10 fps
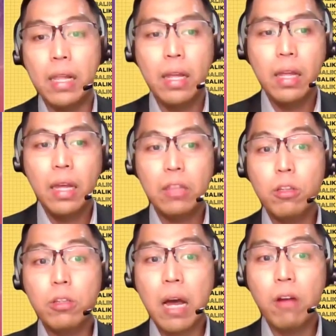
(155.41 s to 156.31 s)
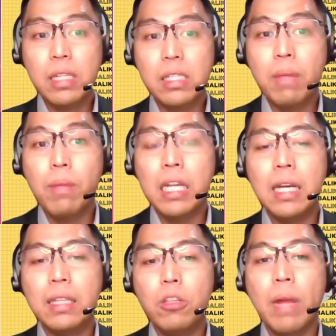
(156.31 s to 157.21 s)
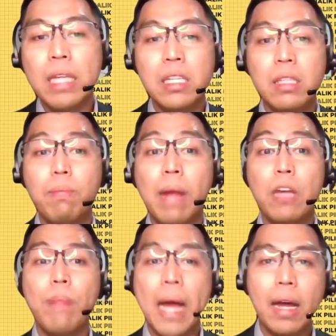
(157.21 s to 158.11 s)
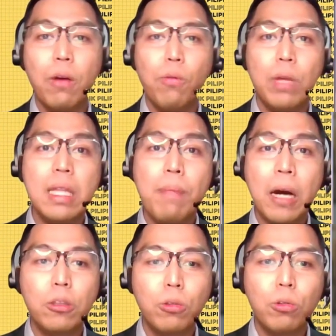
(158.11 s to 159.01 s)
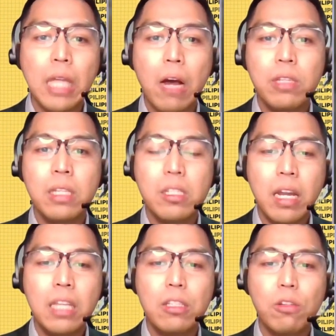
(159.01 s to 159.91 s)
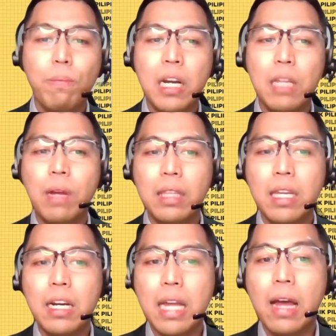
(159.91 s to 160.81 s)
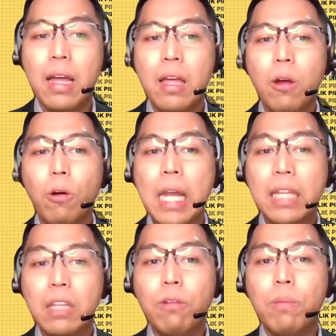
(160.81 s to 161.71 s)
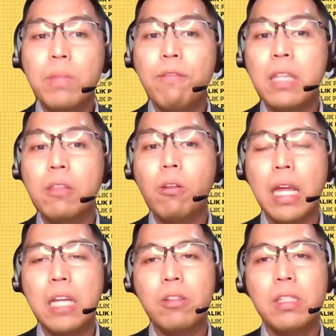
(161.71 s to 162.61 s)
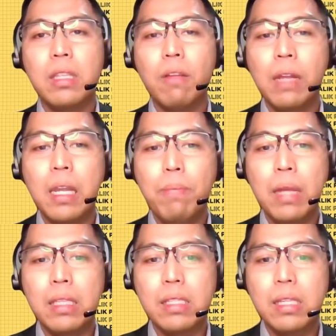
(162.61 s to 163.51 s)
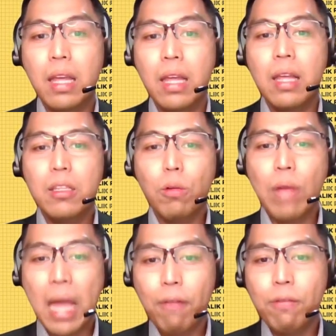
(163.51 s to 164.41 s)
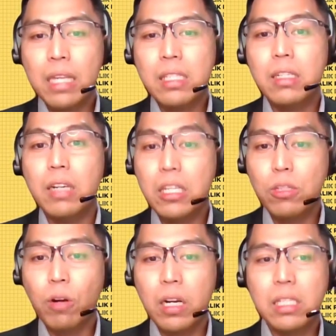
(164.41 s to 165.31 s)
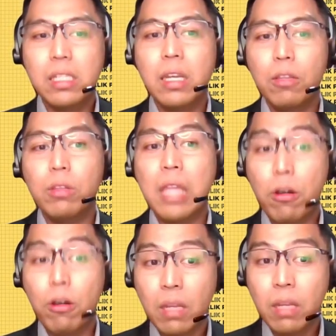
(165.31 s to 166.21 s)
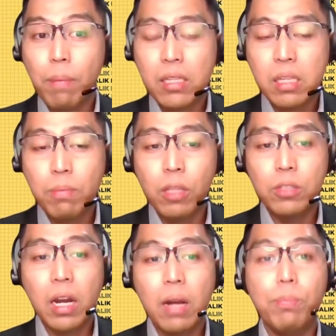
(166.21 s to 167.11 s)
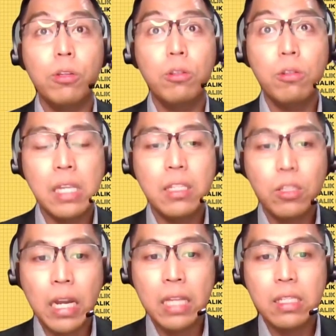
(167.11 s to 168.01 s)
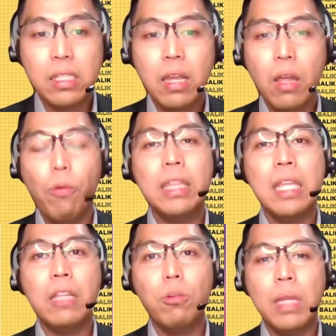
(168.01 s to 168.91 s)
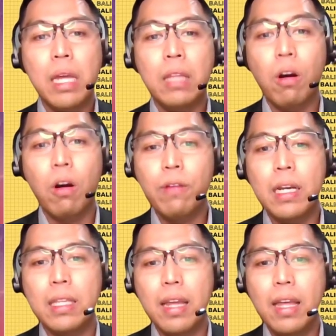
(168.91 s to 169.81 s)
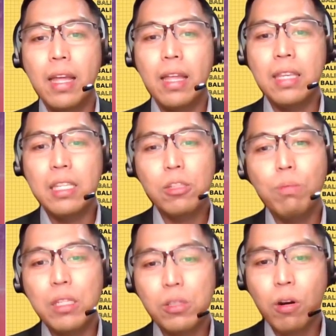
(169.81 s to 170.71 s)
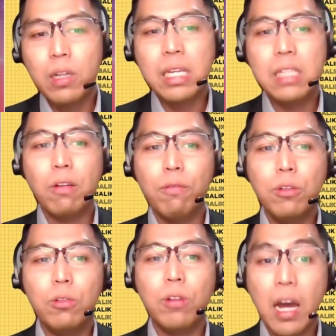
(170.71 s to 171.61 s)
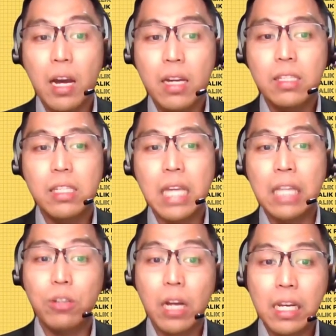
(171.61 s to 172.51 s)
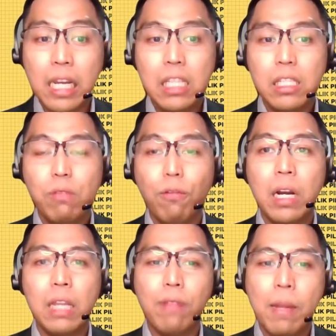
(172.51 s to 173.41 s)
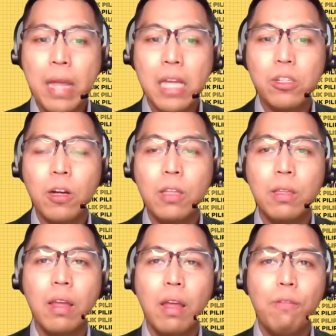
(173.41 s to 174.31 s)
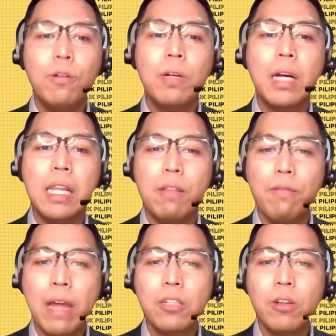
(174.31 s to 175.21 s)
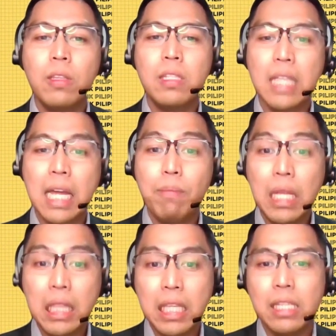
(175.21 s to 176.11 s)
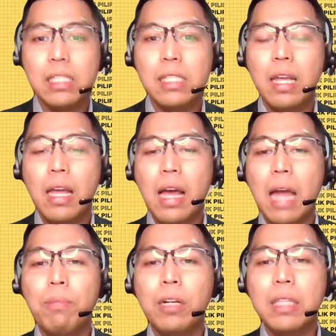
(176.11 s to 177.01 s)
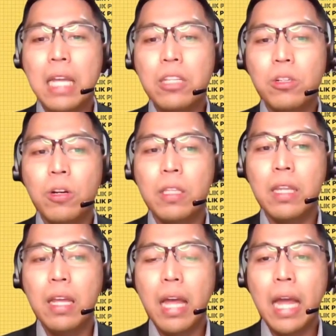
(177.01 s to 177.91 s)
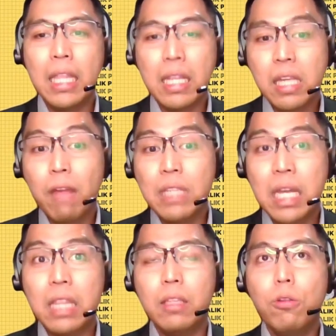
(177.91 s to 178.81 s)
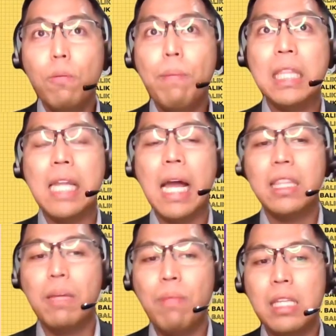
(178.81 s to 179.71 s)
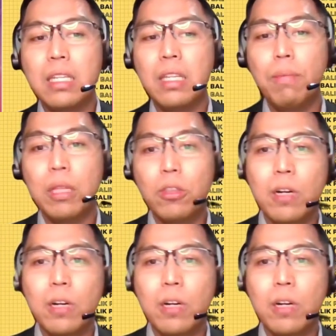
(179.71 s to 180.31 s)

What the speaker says: It also houses the Marine Actinomycetes Biobank with about 2,000 strains of marine bacteria collected from different locations in the Philippines. Mm-hmm. So we have this resource, 2,000 possible drug-producing strains, waiting to be uncovered. Mm. This could be sources of new drugs and drug leads for inflammation, fungal infections, diabetes, hypertension, and as I've said, new beta-lactamase inhibitors.